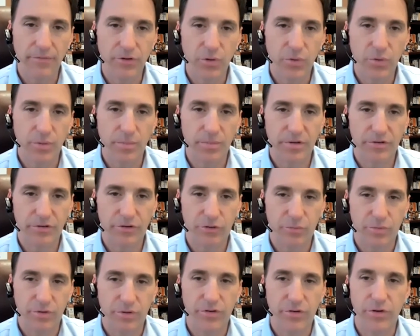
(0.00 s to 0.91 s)
doing business
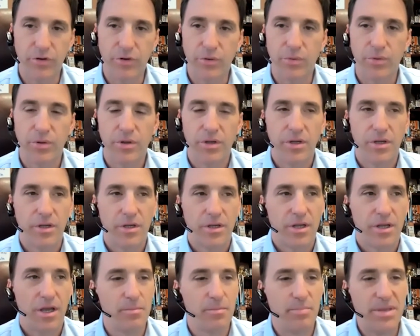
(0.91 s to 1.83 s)
with you.
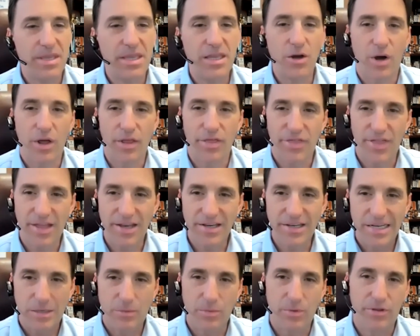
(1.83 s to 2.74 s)
Be
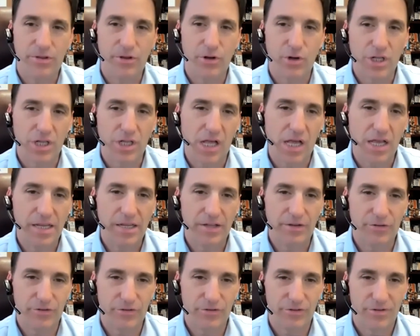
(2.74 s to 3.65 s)
authentic with your
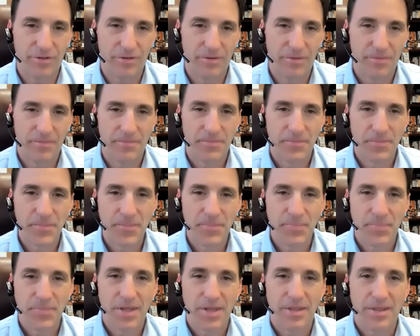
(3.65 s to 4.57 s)
clients.
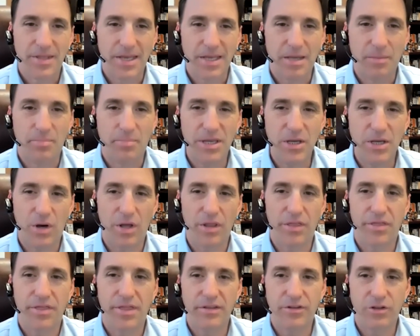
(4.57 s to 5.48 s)
Like, be
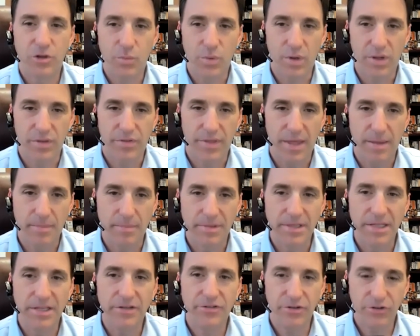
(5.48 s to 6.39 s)
authentic with them,
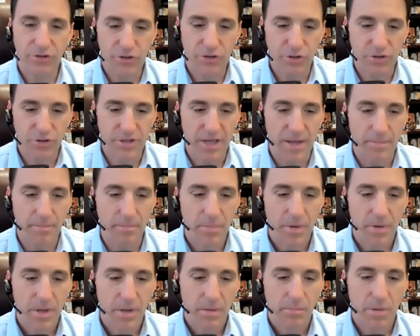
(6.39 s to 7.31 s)
listen to them,
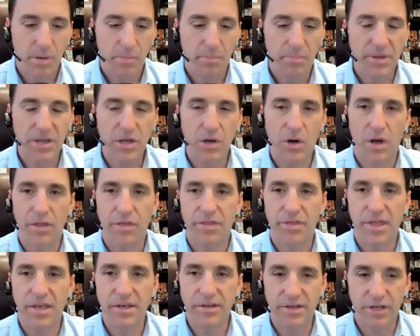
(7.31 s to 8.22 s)
but be
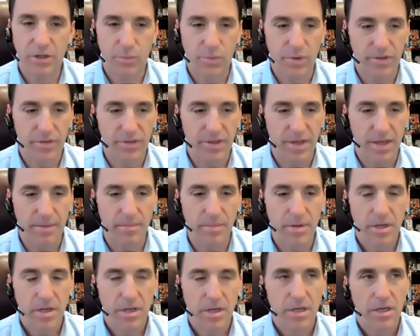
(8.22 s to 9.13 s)
authentic with them.
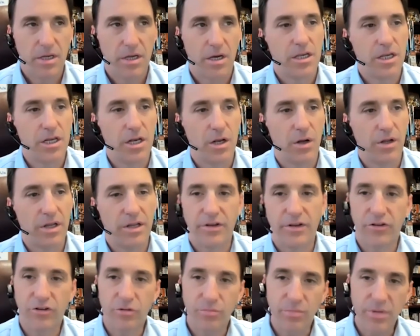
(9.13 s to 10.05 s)
It
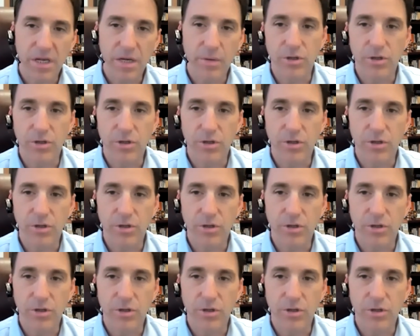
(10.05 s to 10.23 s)
doesn't mean